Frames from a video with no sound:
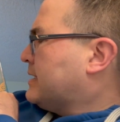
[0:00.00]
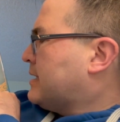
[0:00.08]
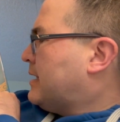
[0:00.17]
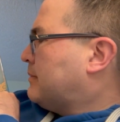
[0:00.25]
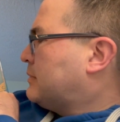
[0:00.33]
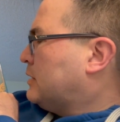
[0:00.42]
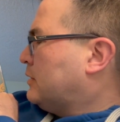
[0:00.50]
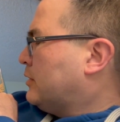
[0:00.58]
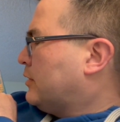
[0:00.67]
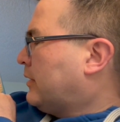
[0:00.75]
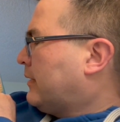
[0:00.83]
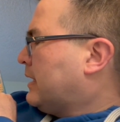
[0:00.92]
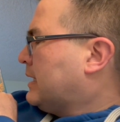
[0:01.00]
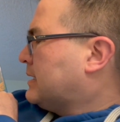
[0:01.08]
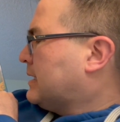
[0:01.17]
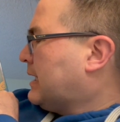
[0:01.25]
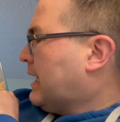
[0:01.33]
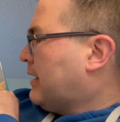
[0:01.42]
time to learn.
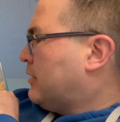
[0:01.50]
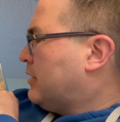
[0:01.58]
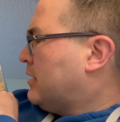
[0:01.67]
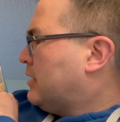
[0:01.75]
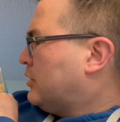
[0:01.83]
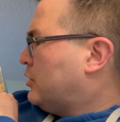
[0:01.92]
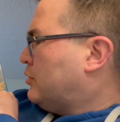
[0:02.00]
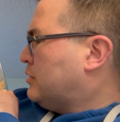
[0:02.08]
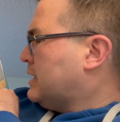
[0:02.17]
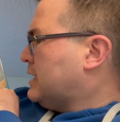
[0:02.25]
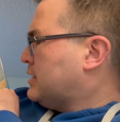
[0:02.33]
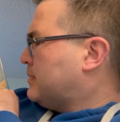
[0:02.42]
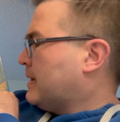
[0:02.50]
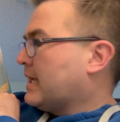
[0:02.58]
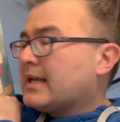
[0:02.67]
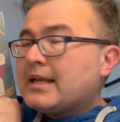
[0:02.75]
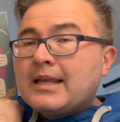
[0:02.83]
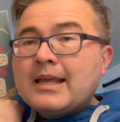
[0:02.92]
Together, you teach
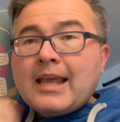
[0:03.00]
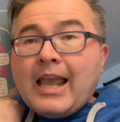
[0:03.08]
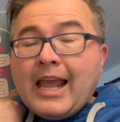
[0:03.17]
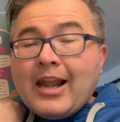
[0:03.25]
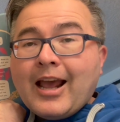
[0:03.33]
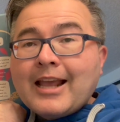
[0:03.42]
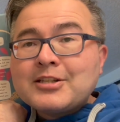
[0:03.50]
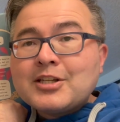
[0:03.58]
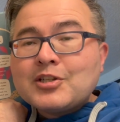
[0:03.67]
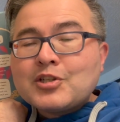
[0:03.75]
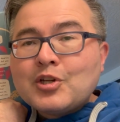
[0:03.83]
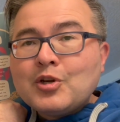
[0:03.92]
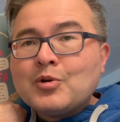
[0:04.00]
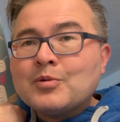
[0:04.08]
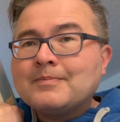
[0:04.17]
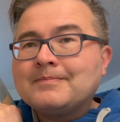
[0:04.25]
me, and I teach you.